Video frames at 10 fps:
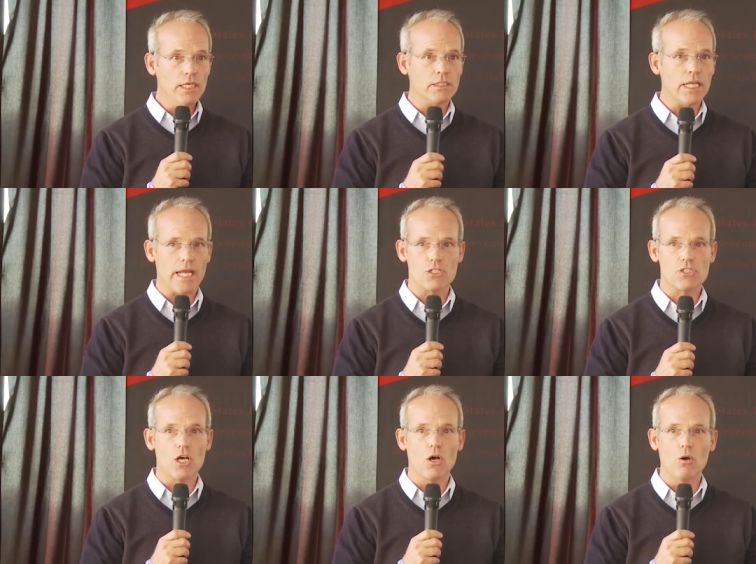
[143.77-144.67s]
and
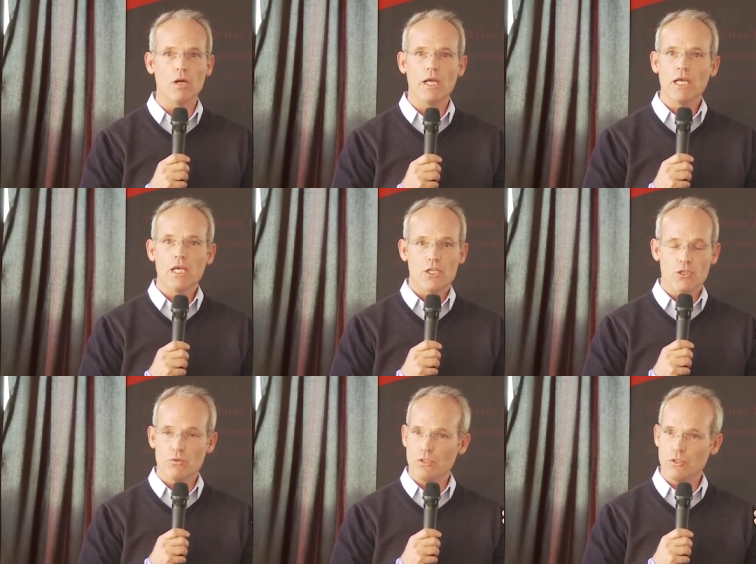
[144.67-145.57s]
so
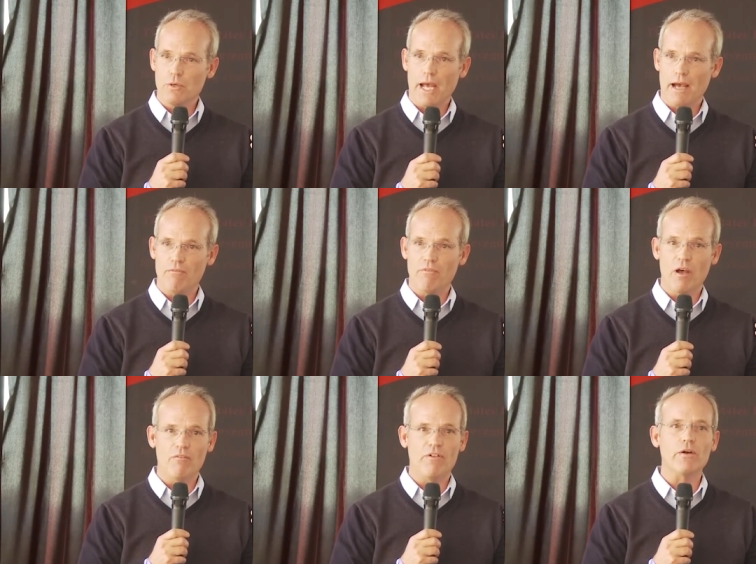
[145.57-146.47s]
you, you have
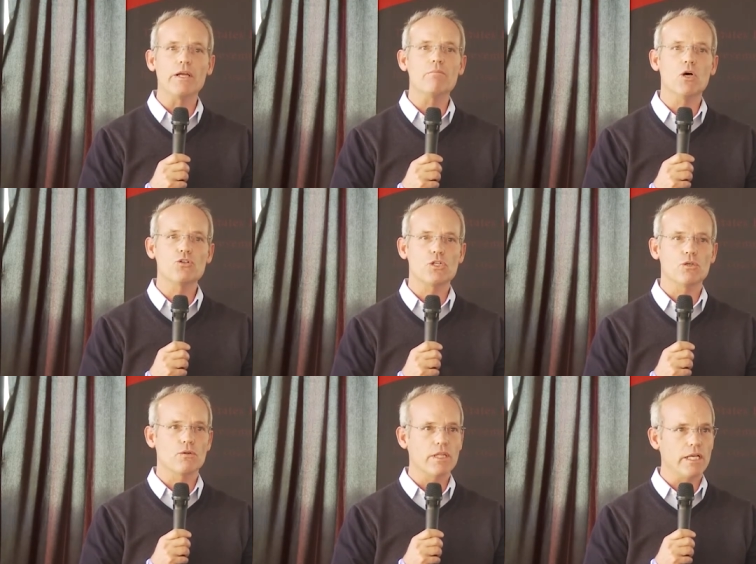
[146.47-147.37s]
a very
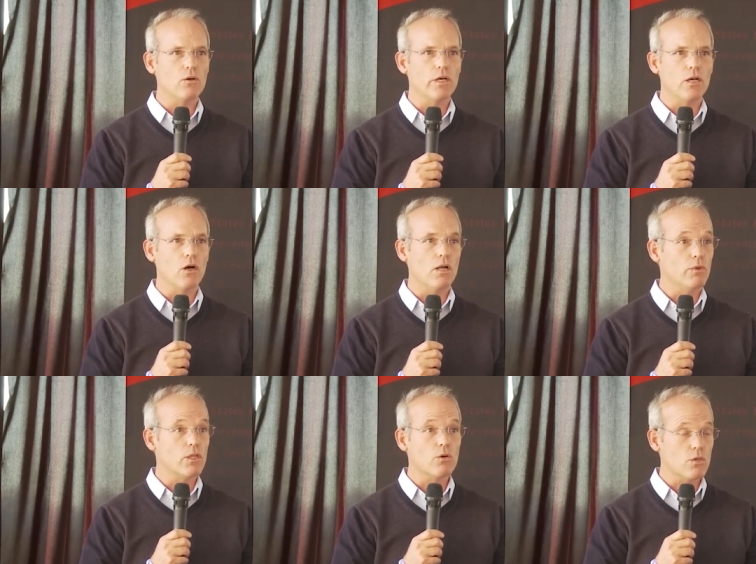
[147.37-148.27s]
emotional thing going on
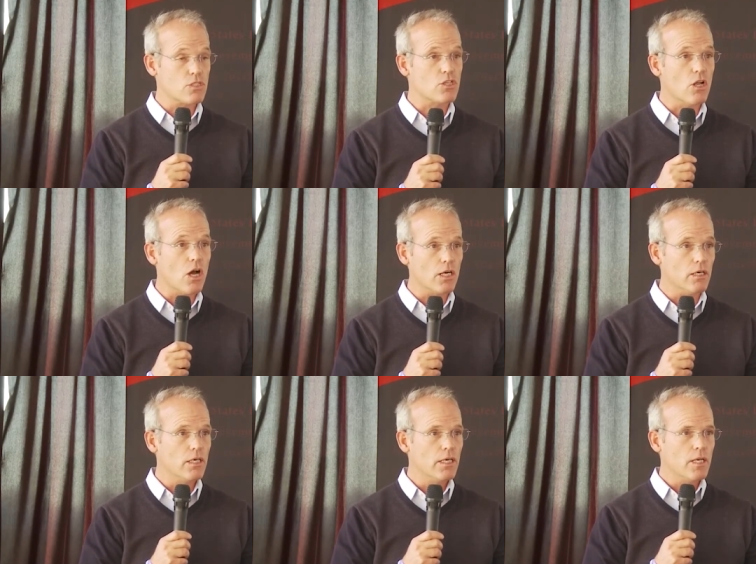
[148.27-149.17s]
with horse slaughter.
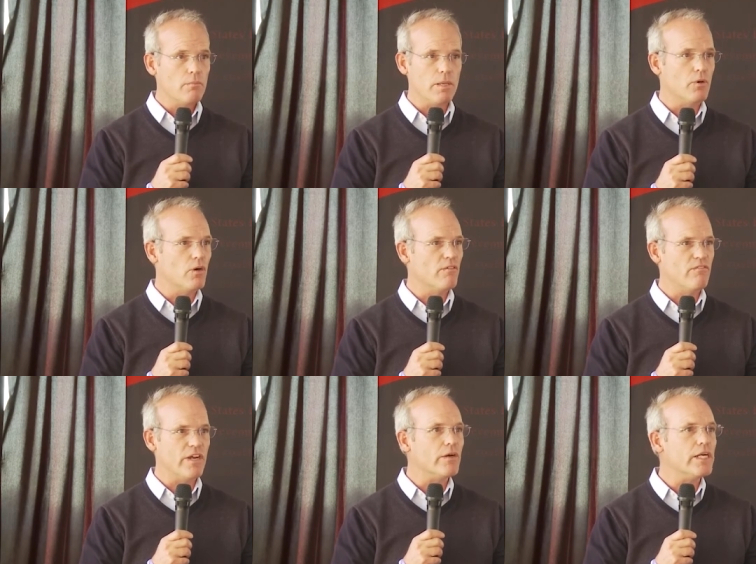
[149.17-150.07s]
People are
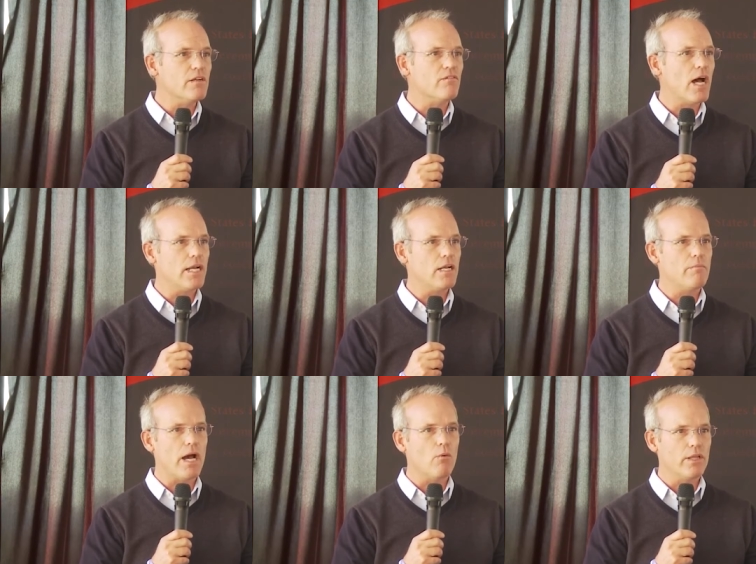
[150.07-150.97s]
very divided
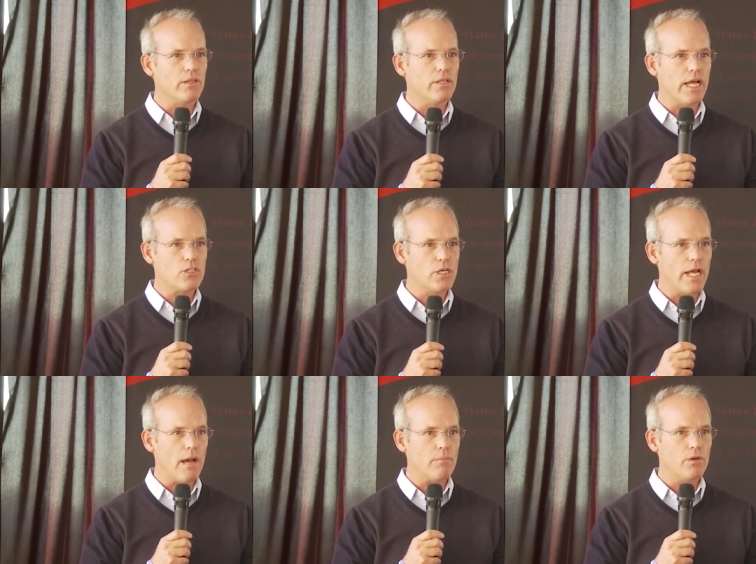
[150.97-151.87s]
about whether that should
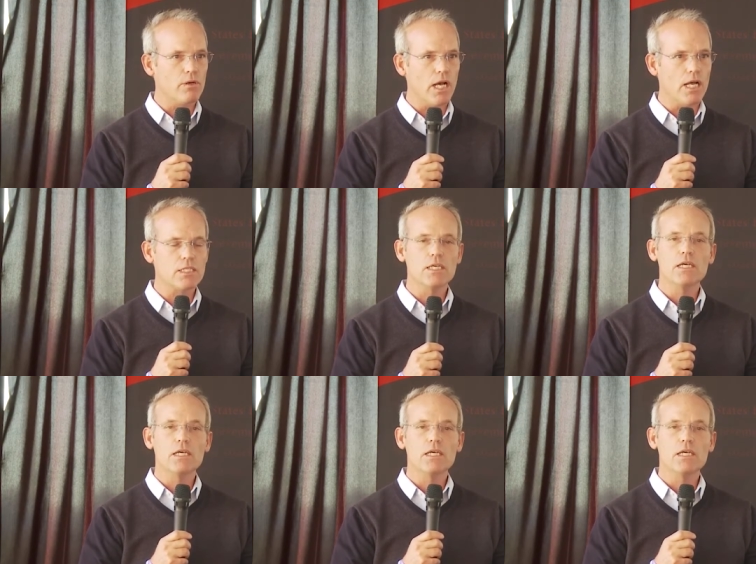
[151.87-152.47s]
happen or not.